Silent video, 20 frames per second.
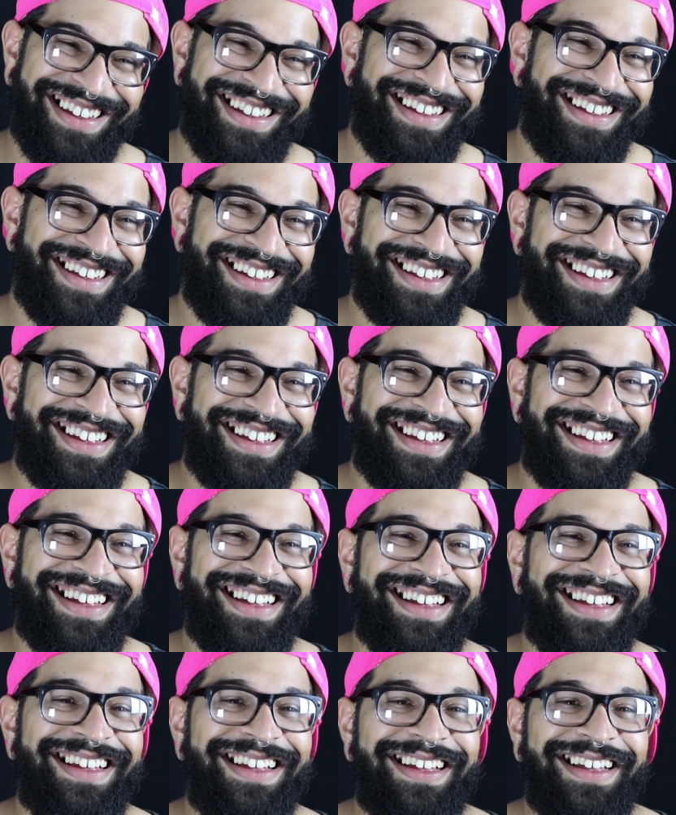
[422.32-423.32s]
what are your
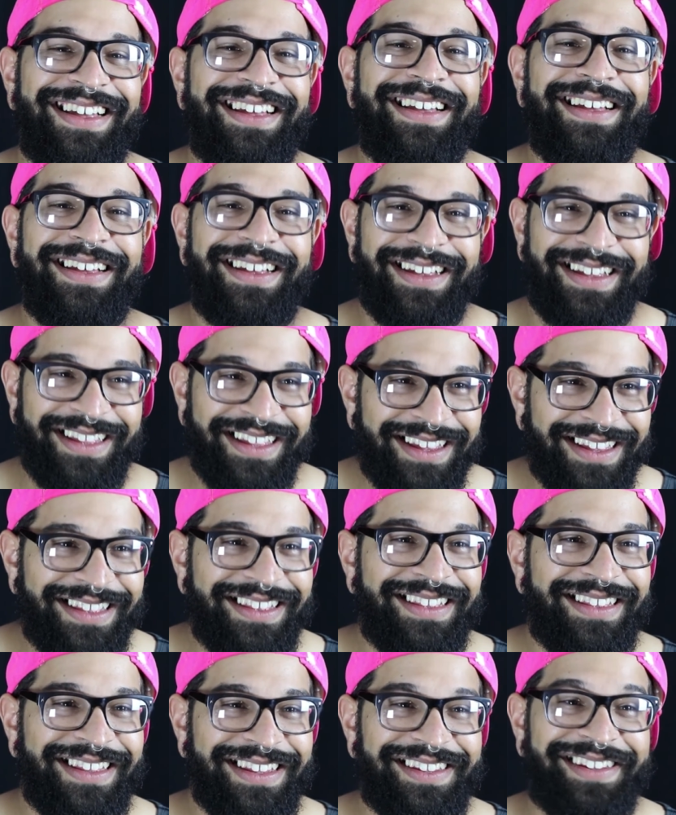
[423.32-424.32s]
weaknesses?
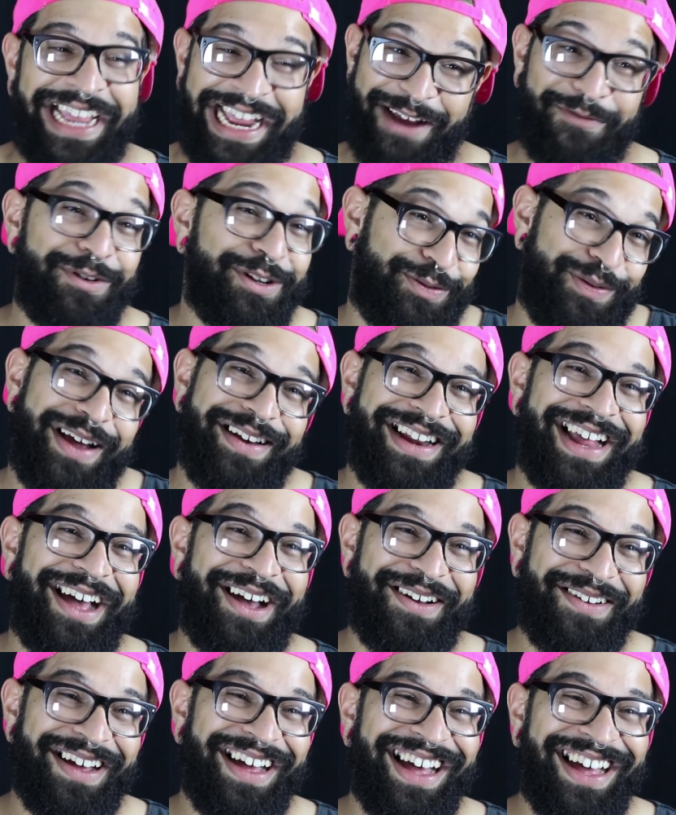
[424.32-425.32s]
These cameras right
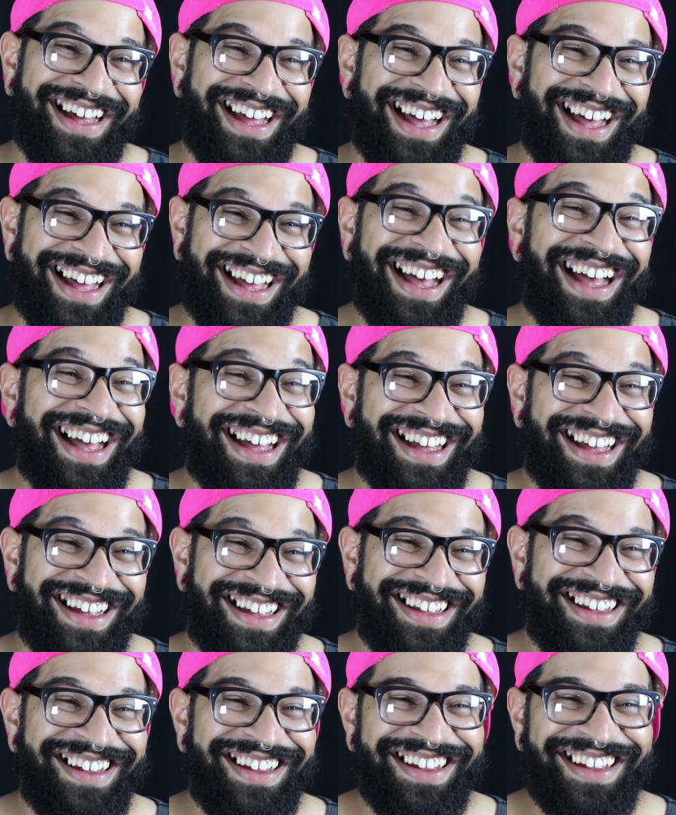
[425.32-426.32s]
now.
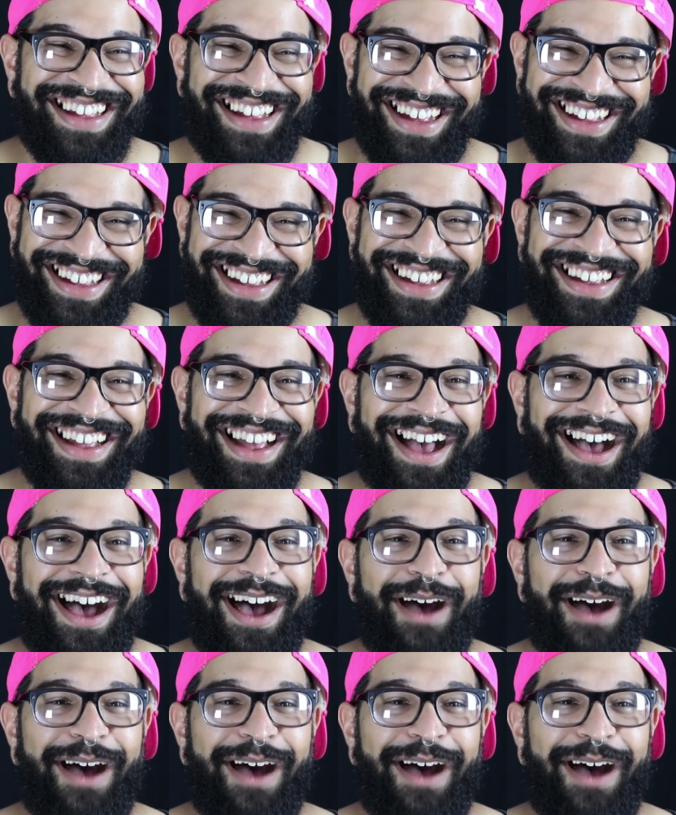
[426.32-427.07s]
um,